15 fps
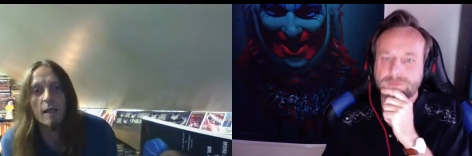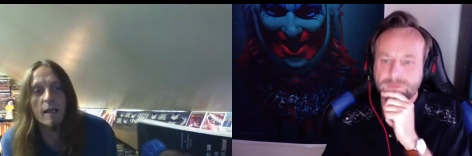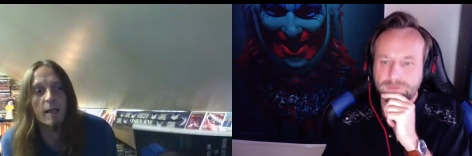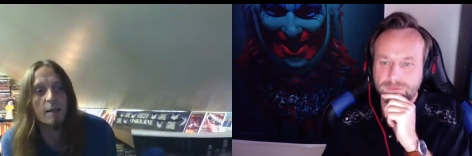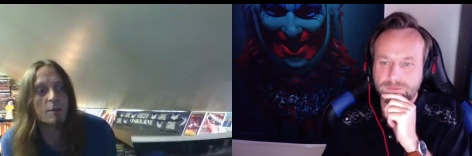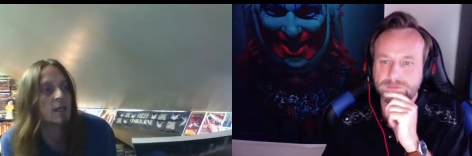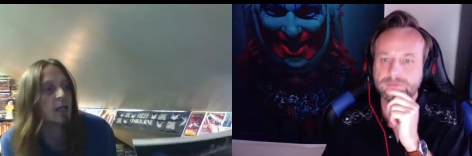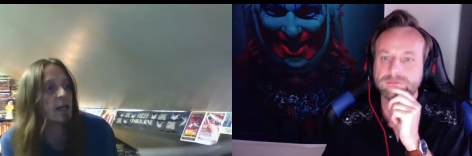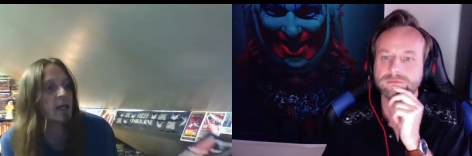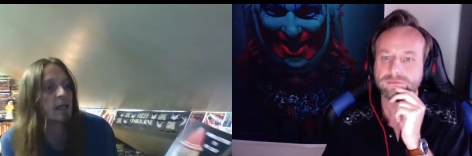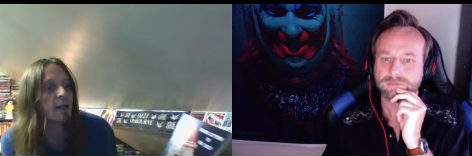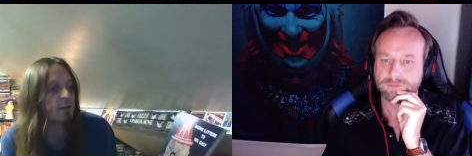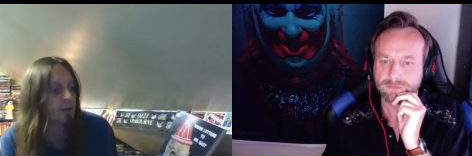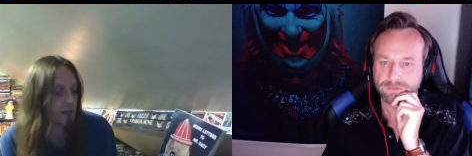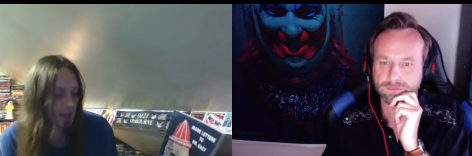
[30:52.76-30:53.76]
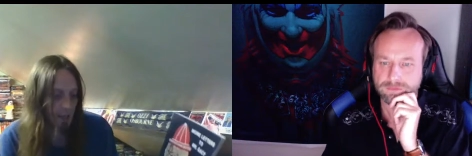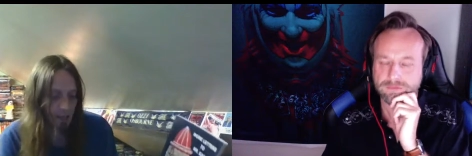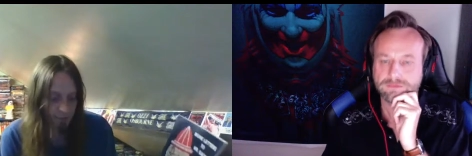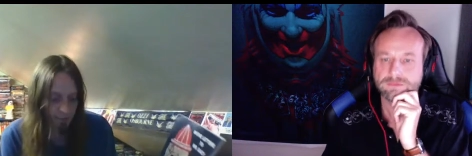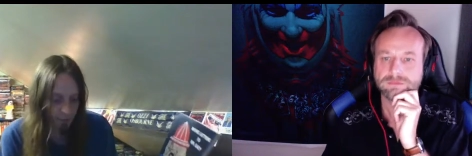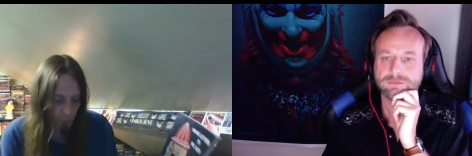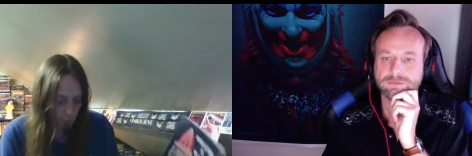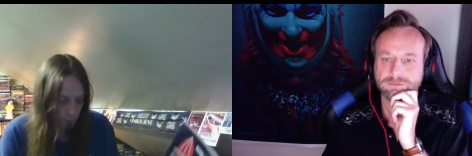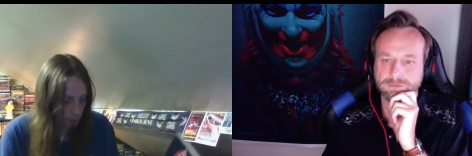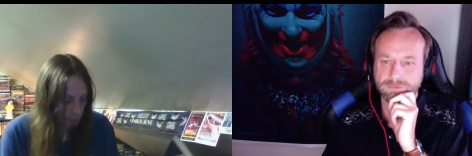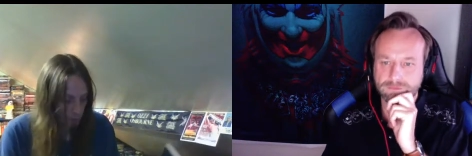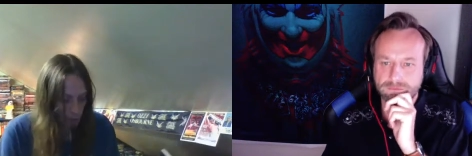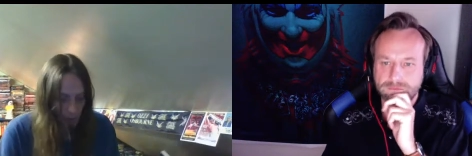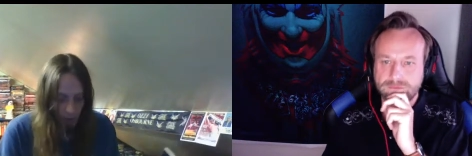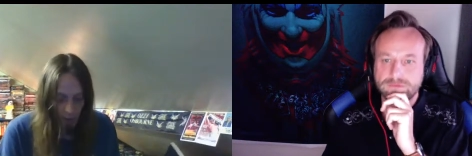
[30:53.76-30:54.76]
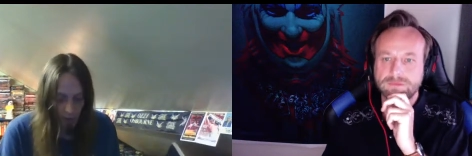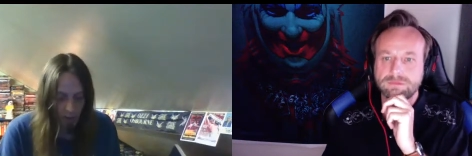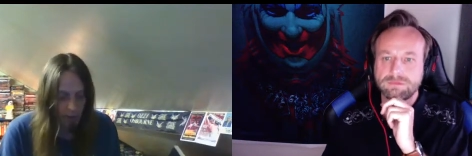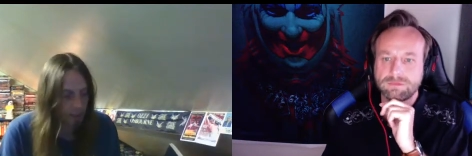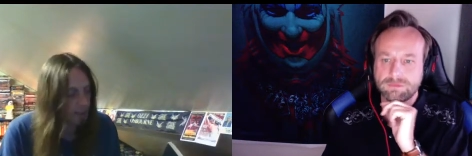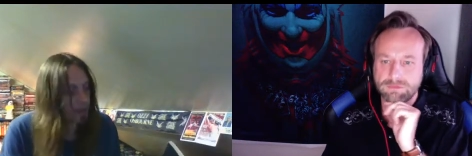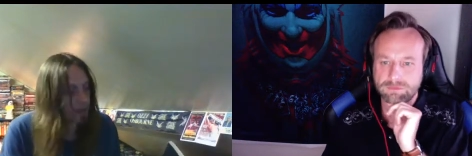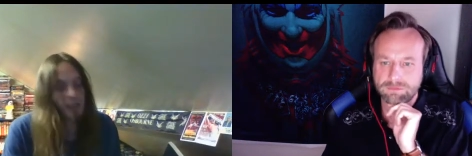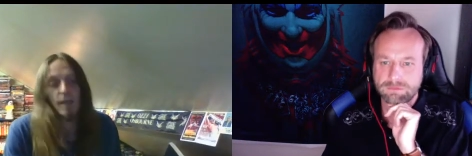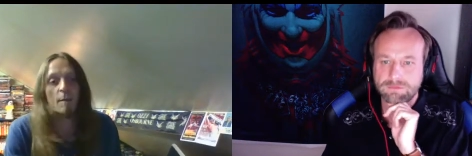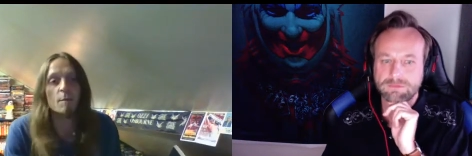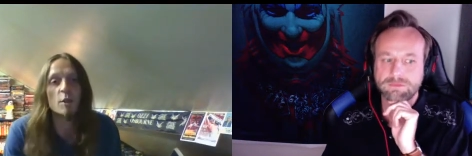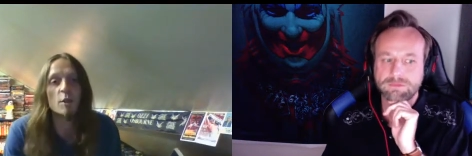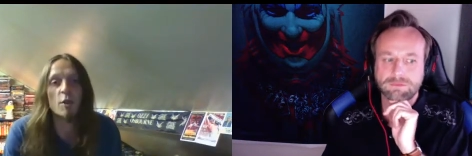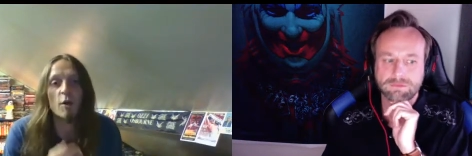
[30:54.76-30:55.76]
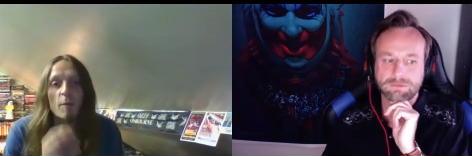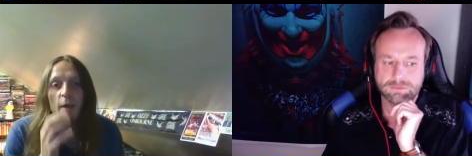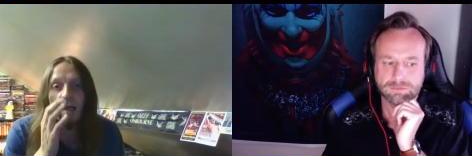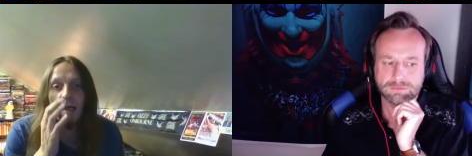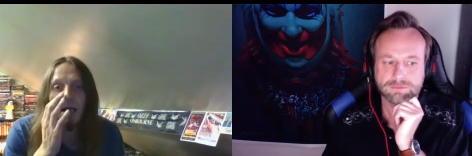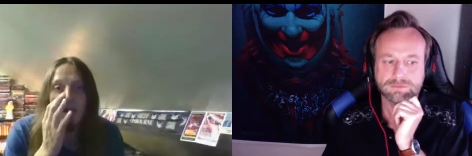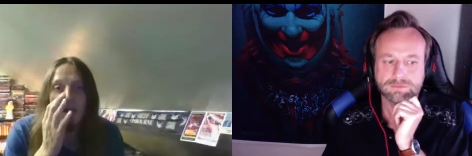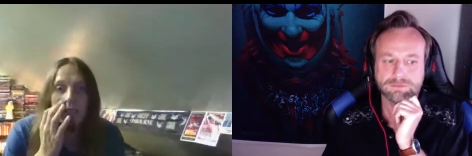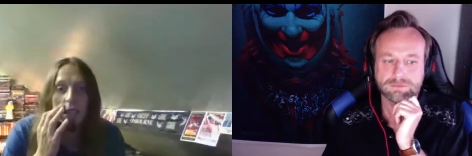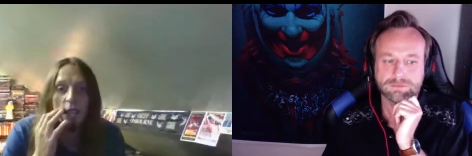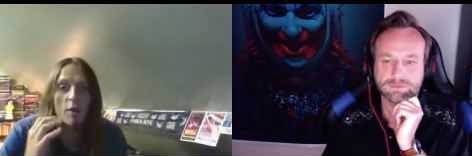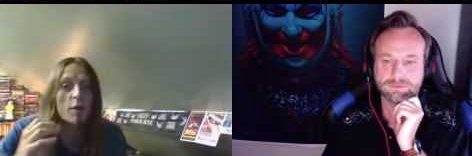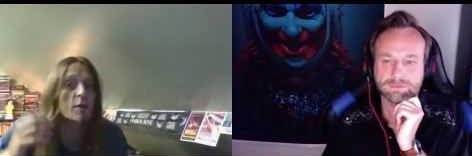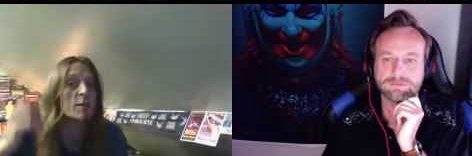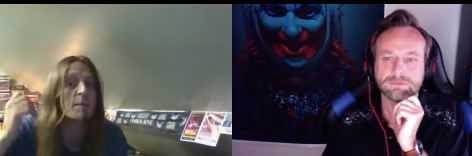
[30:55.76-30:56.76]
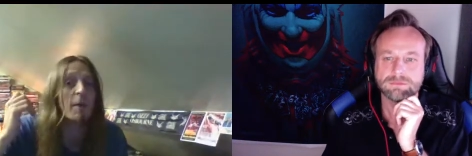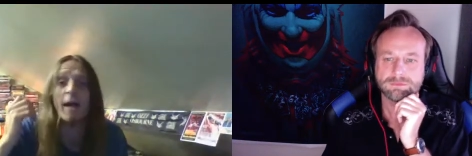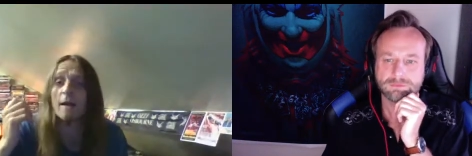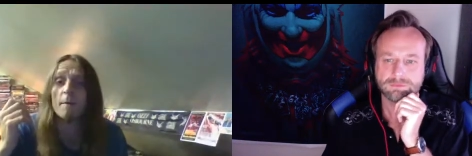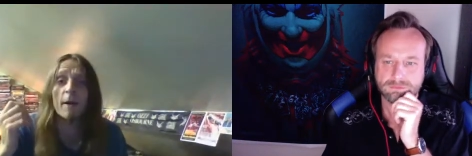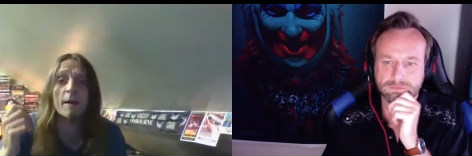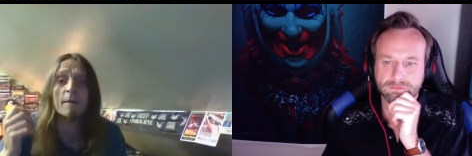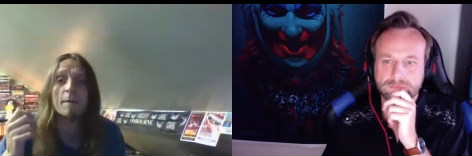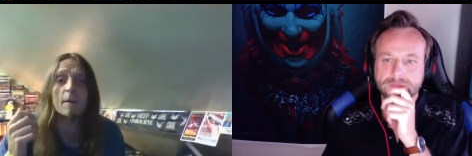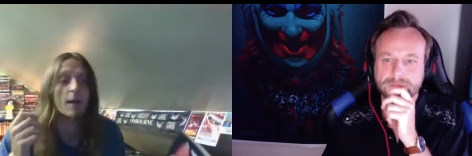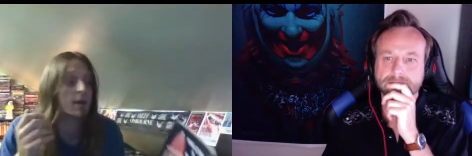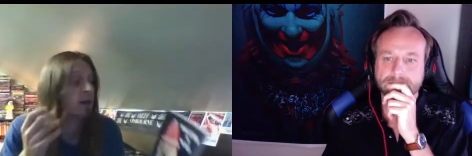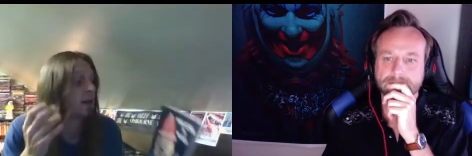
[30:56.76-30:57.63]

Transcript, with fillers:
Speaker 1: like, and he was lucky enough to get like a few like items, Joe and Gacy, years back, man.